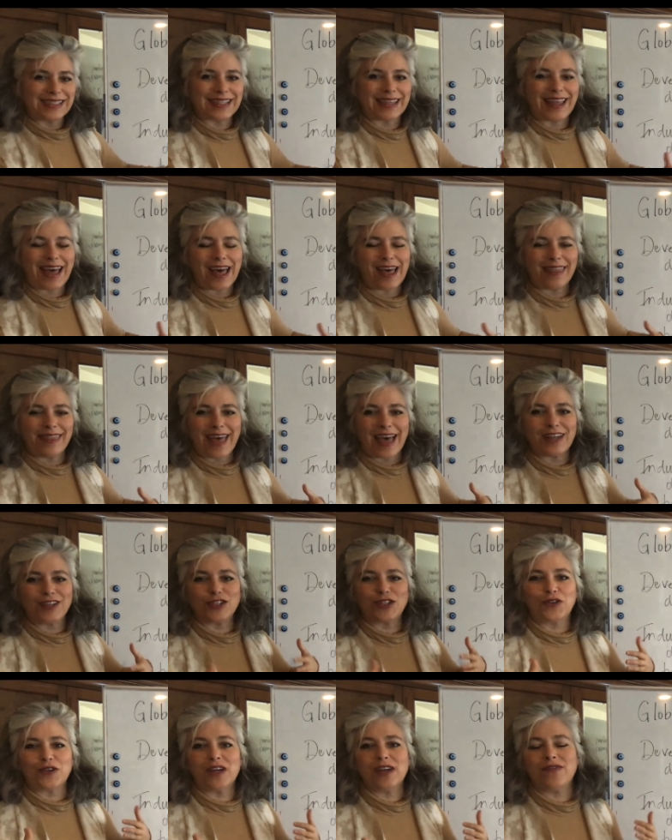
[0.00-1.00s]
that, that
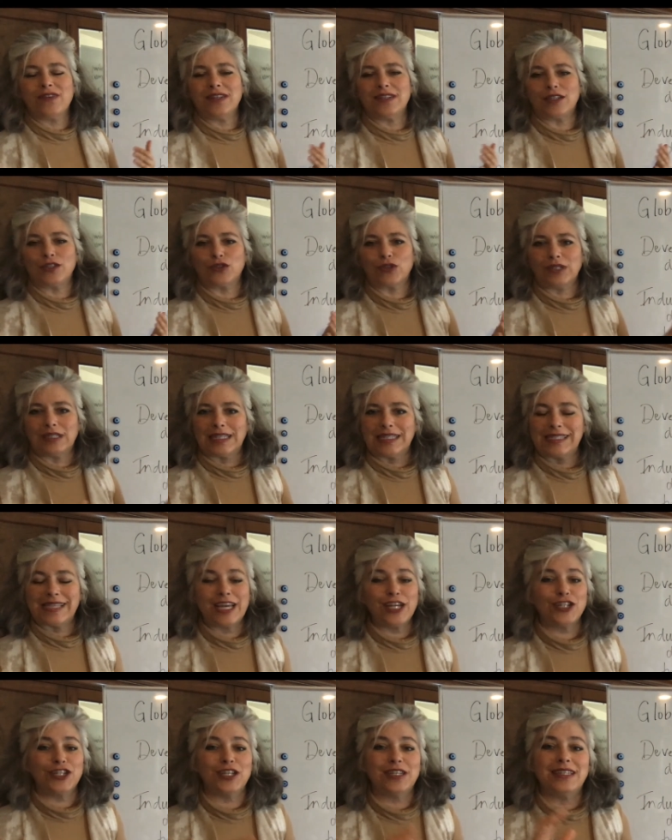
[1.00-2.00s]
degree of
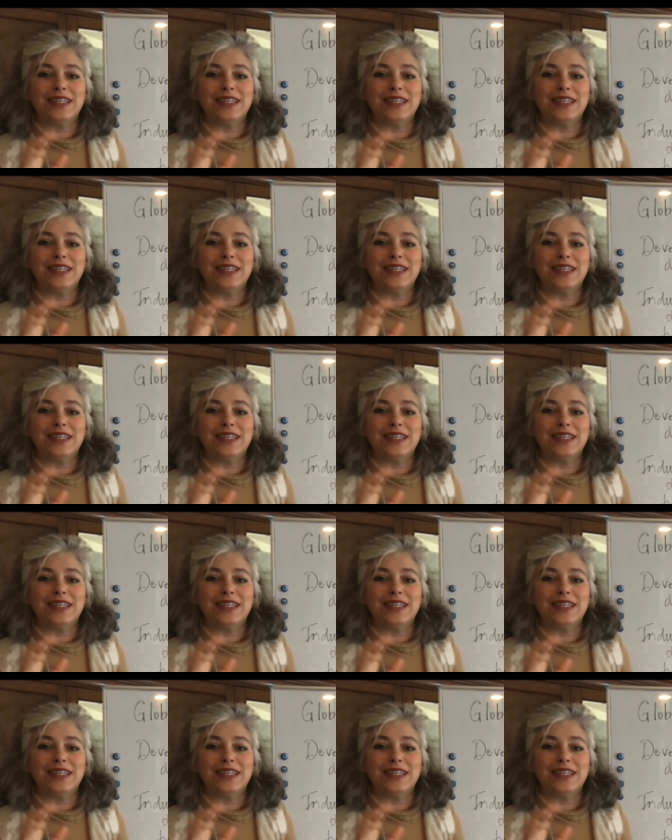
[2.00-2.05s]
industrialization,